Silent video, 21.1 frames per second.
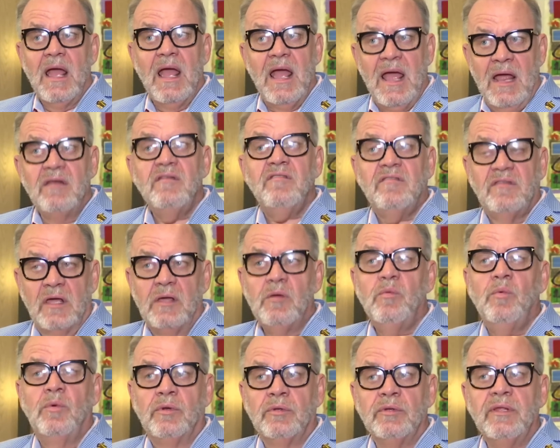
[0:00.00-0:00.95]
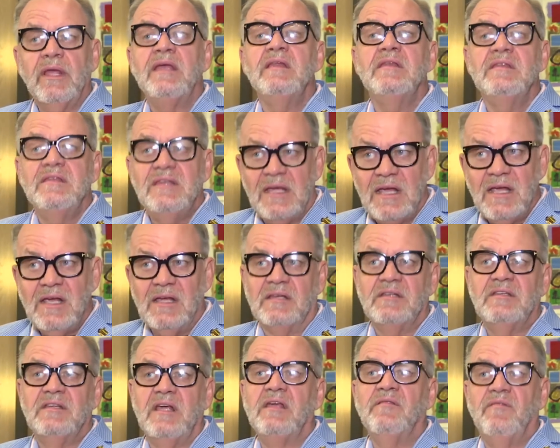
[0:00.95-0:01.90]
And they will indeed
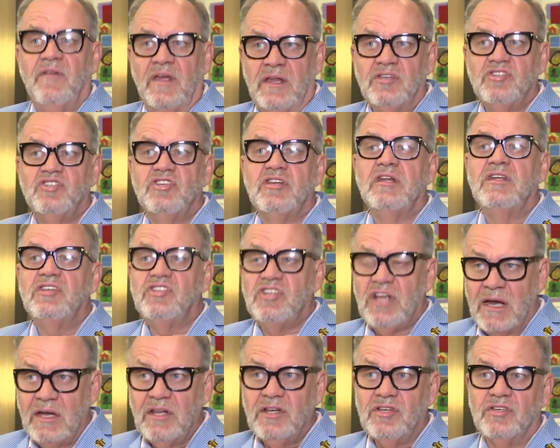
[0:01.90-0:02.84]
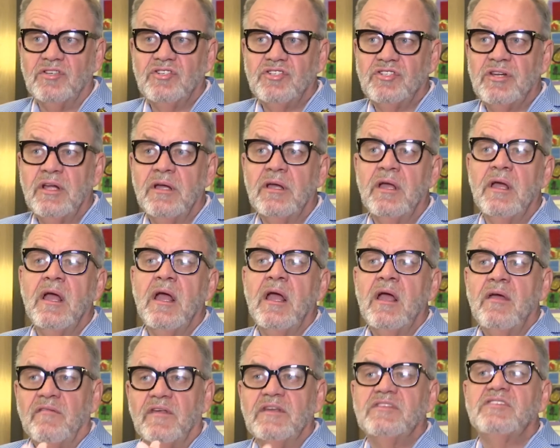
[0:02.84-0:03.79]
eventually challenge
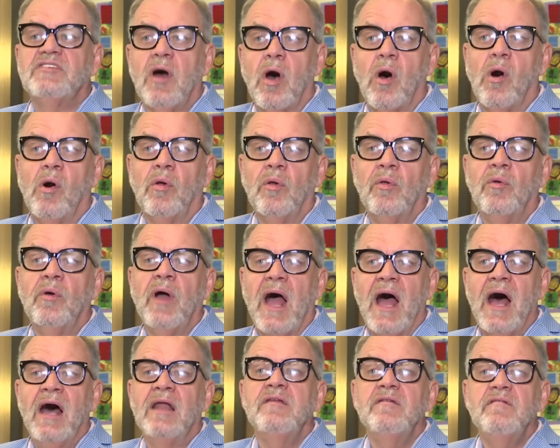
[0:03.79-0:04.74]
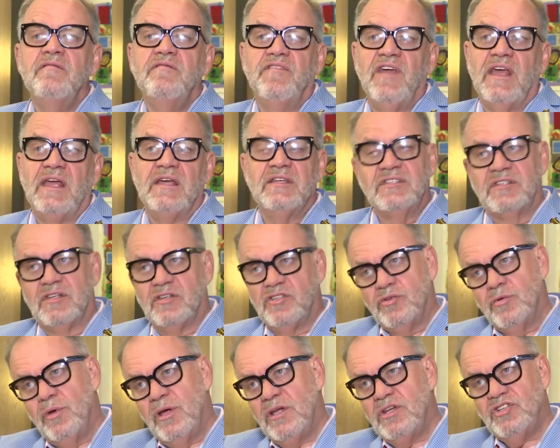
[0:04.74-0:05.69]
this whole unfair
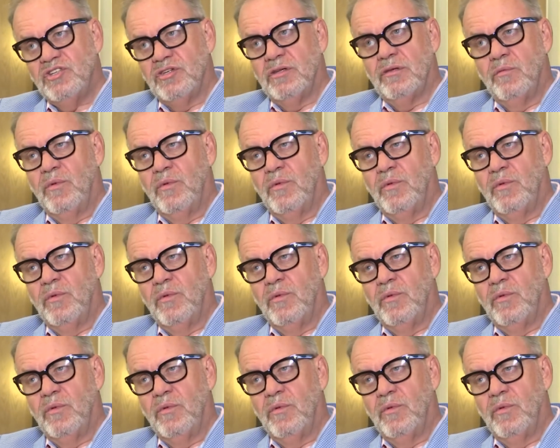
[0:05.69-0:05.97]
situation.